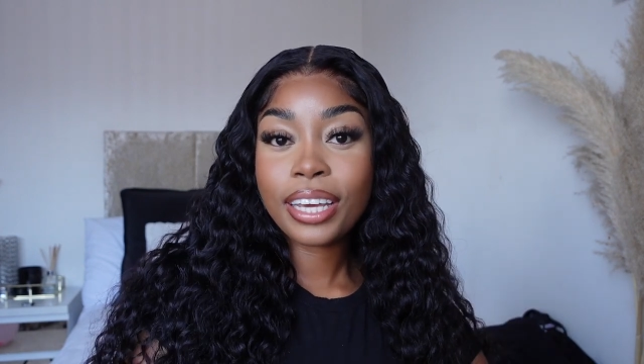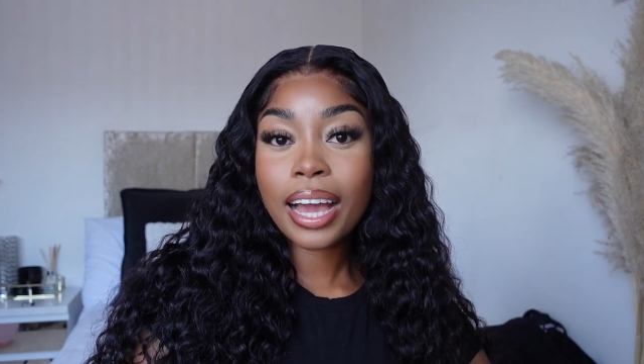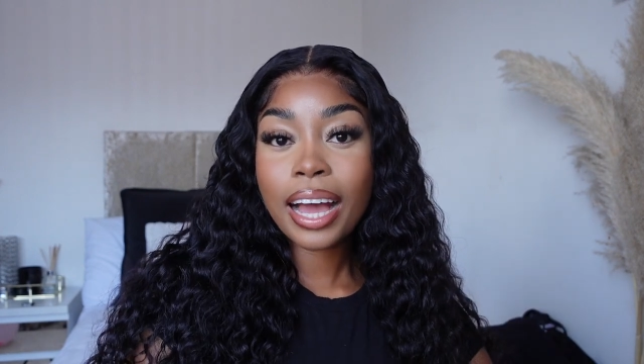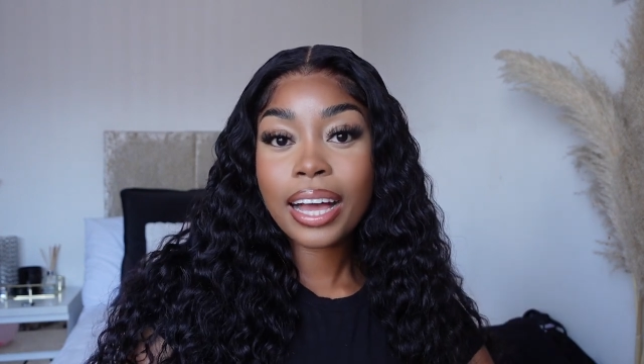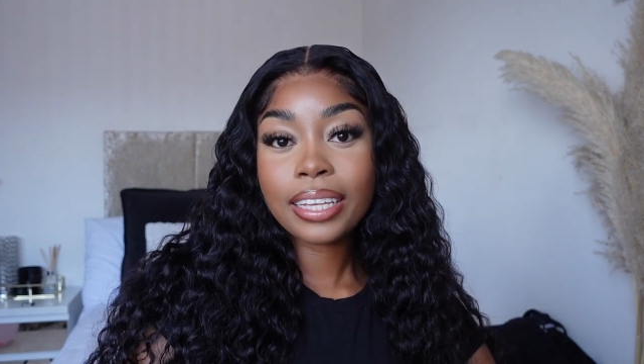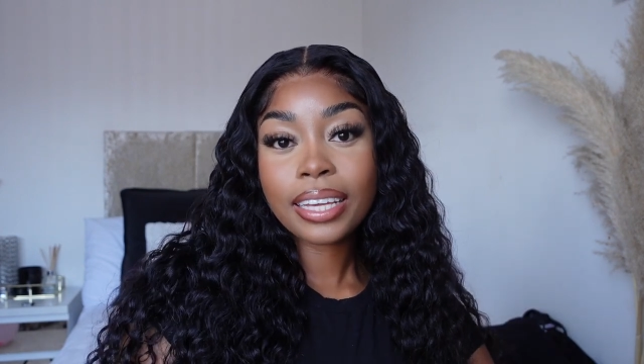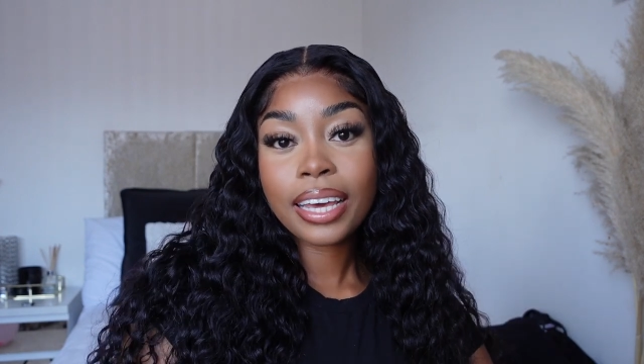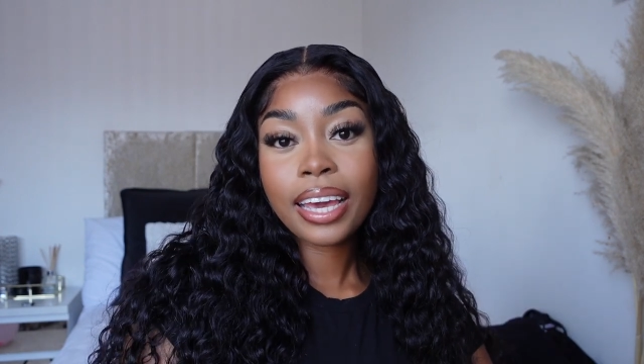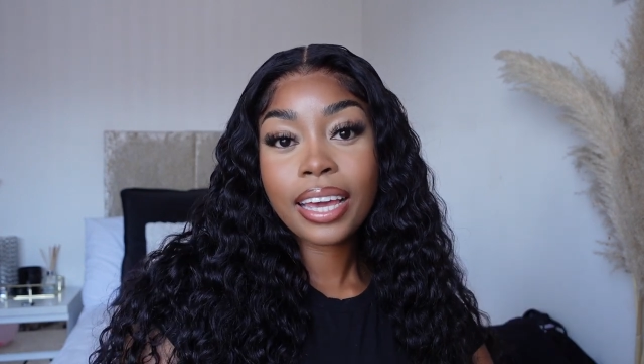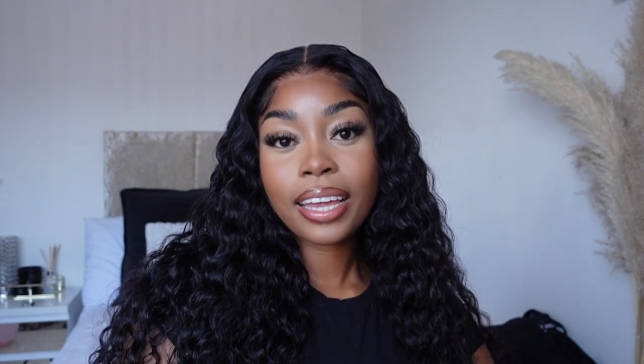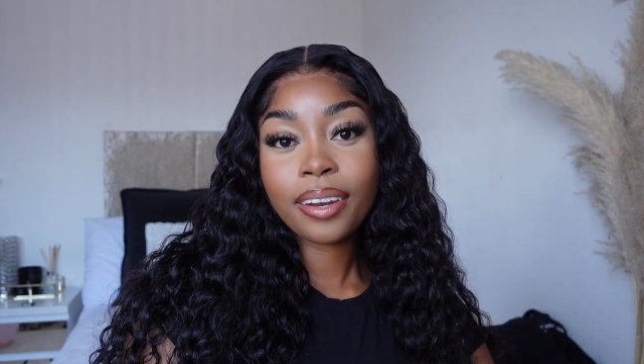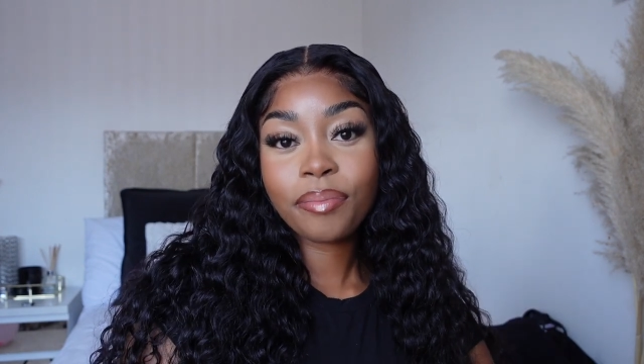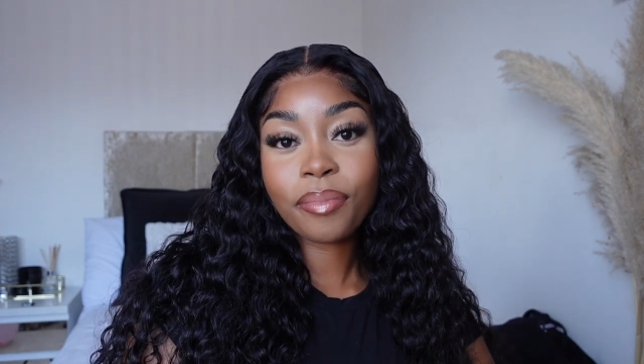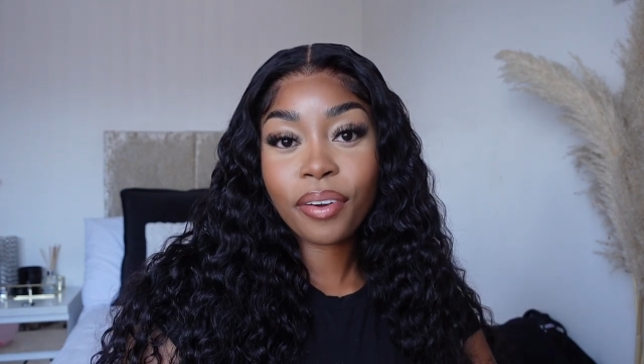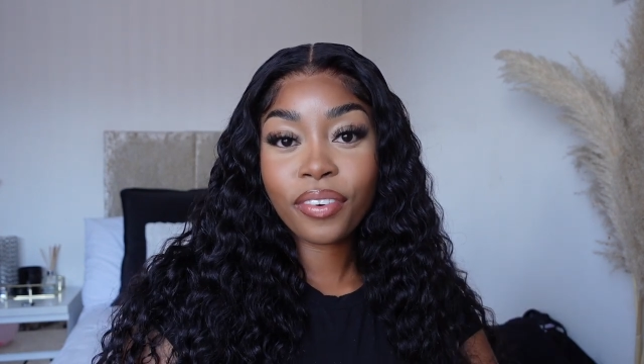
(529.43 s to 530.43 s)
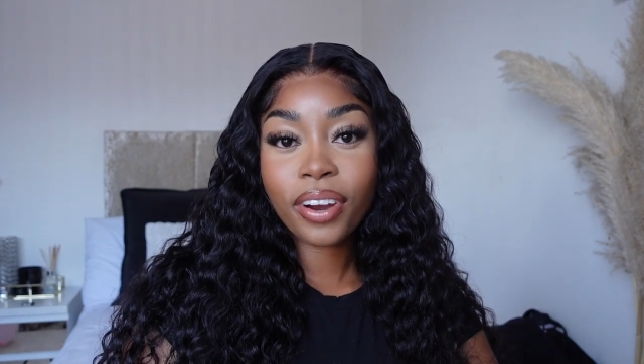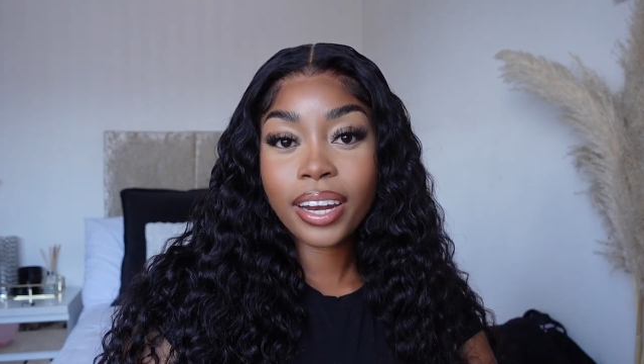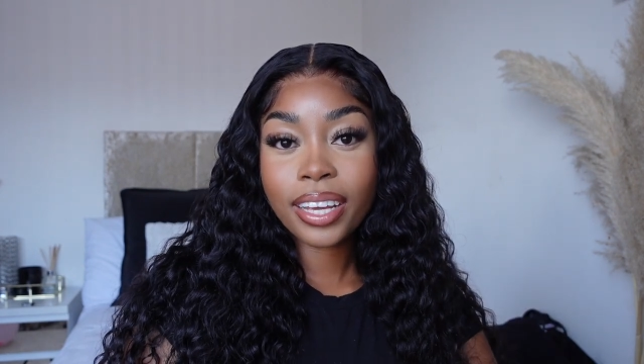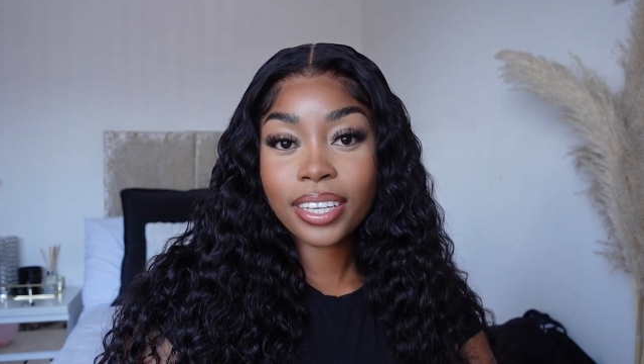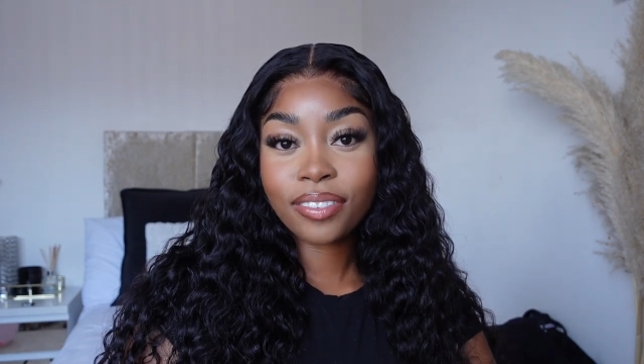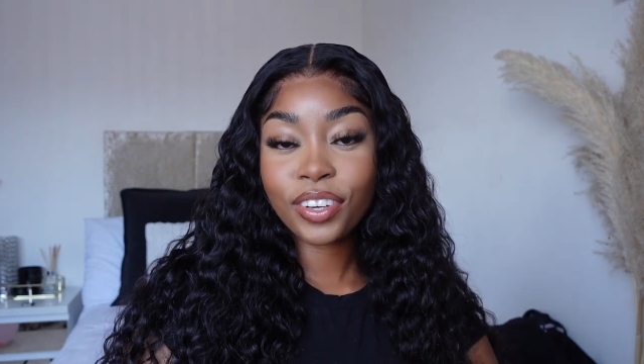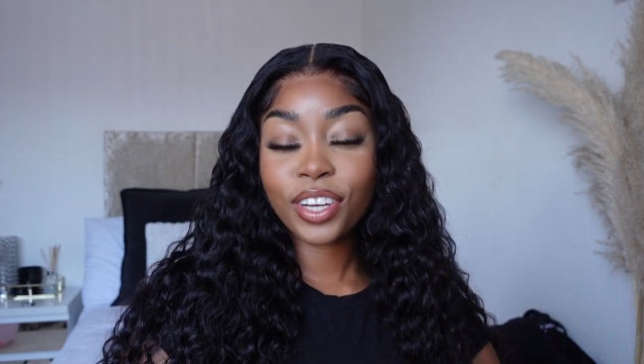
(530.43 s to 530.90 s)
guys in my very
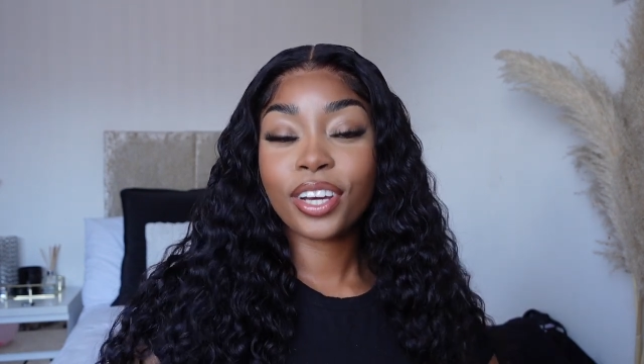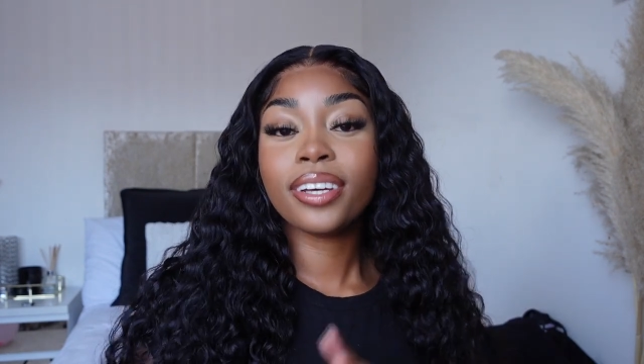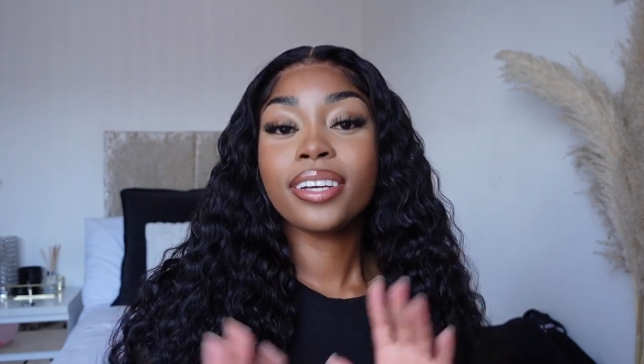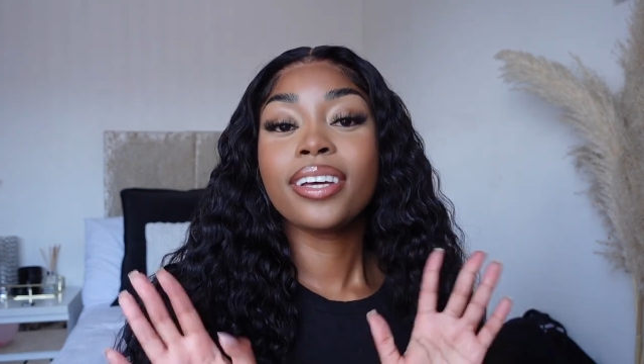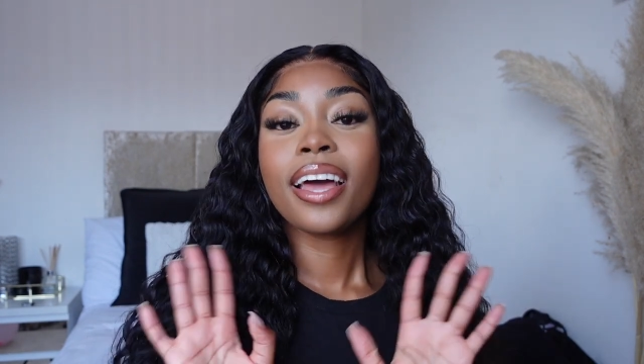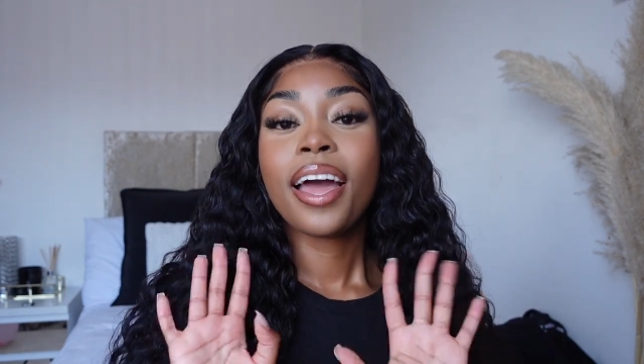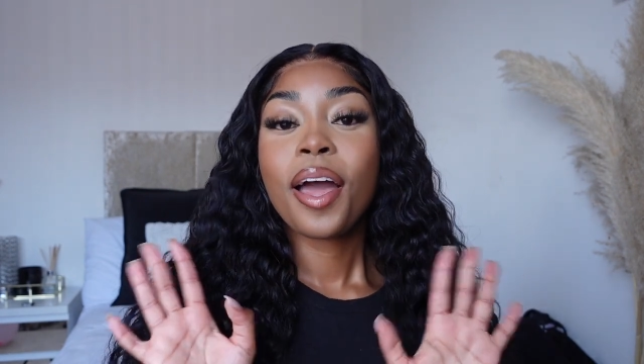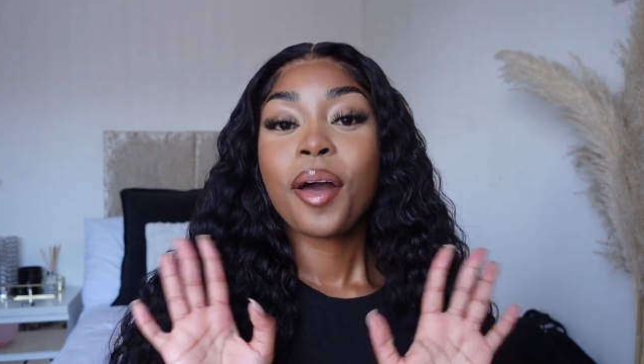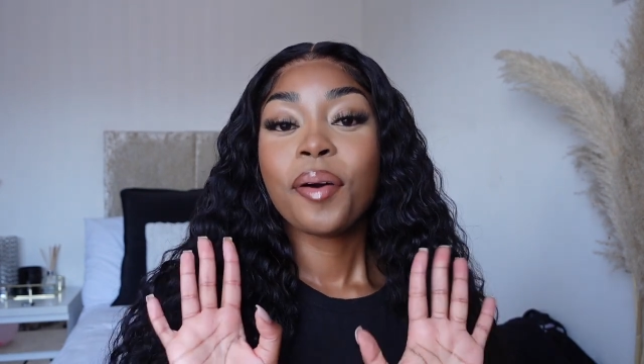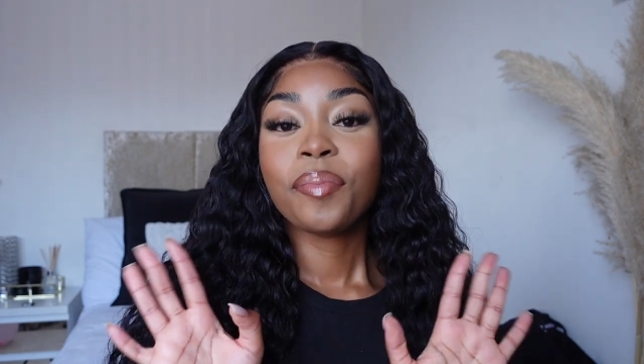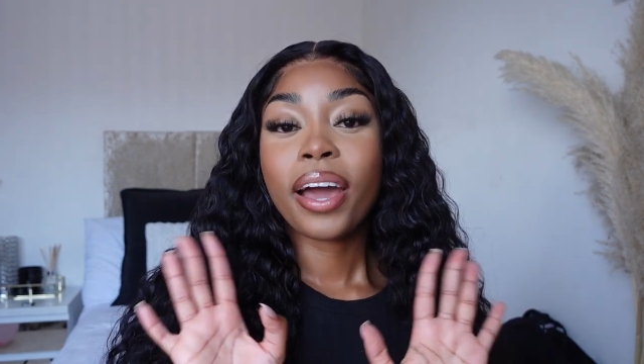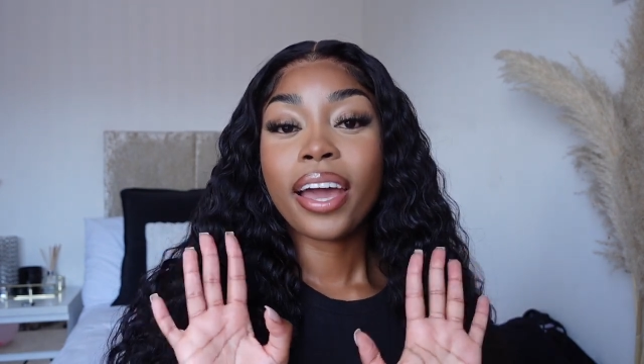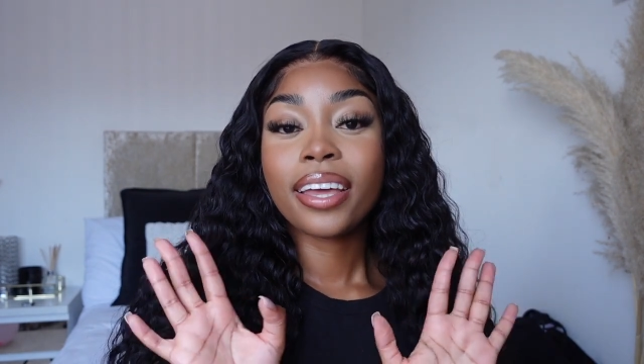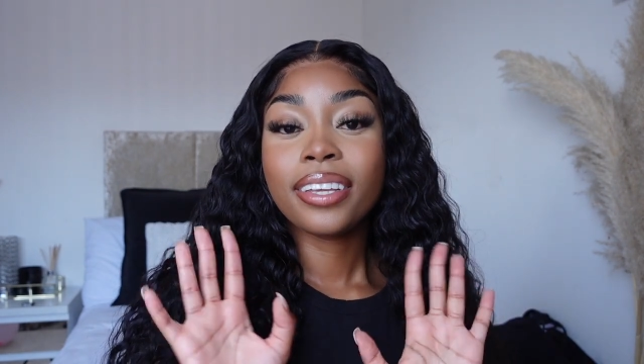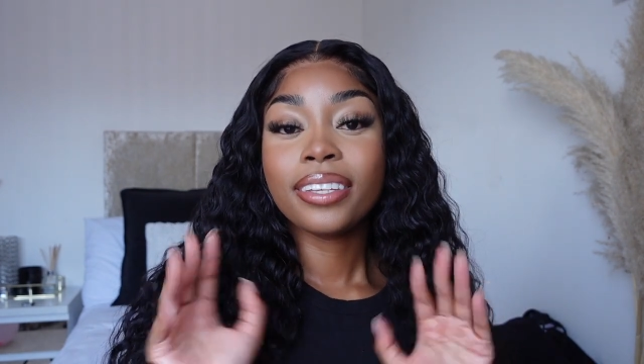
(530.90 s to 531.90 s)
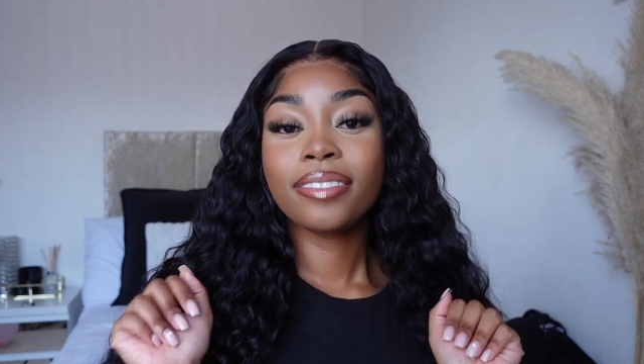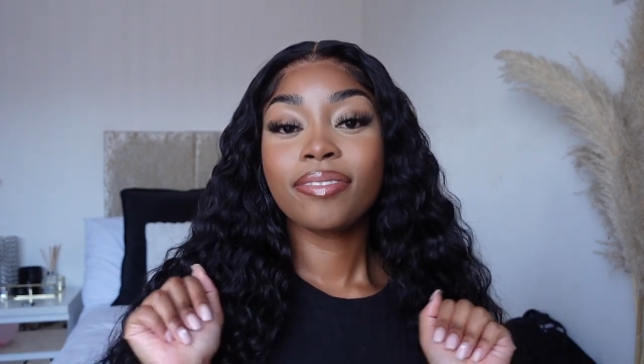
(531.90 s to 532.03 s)
next video bye